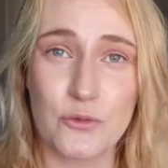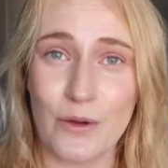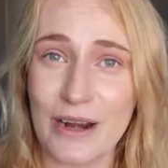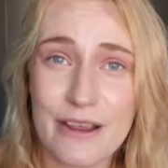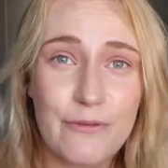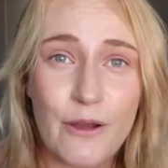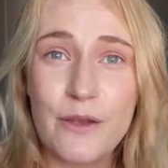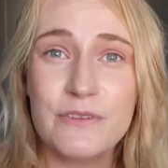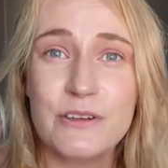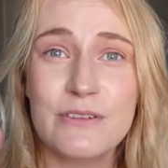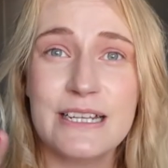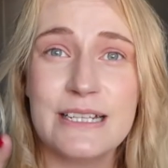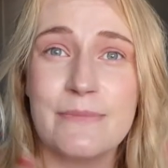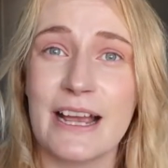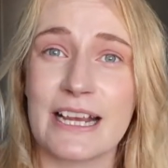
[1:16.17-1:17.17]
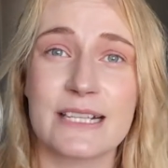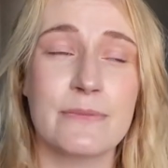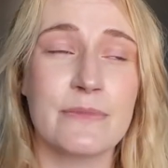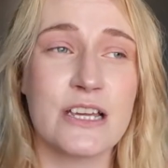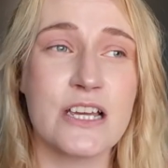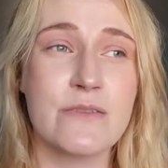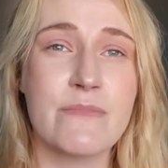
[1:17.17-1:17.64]
25 degrees
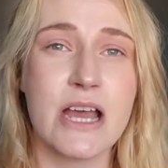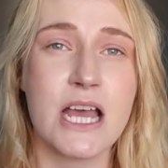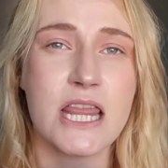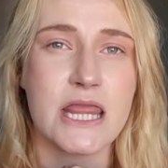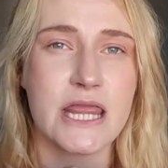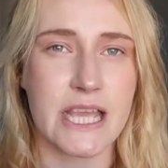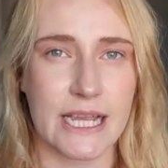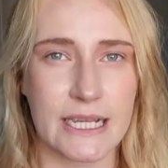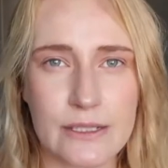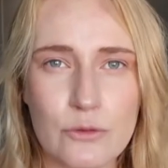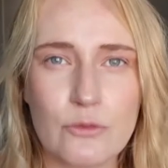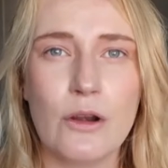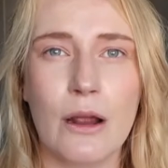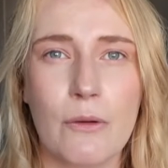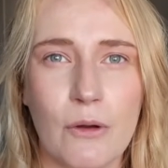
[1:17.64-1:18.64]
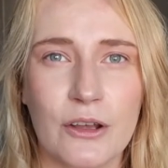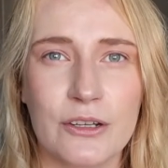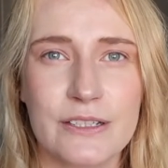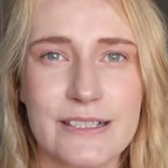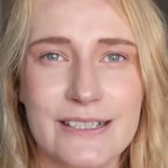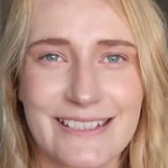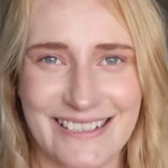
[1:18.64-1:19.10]
maximum, that's all I
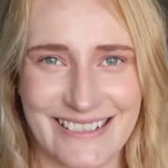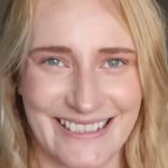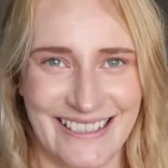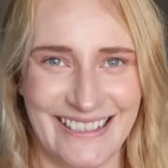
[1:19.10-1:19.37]
want.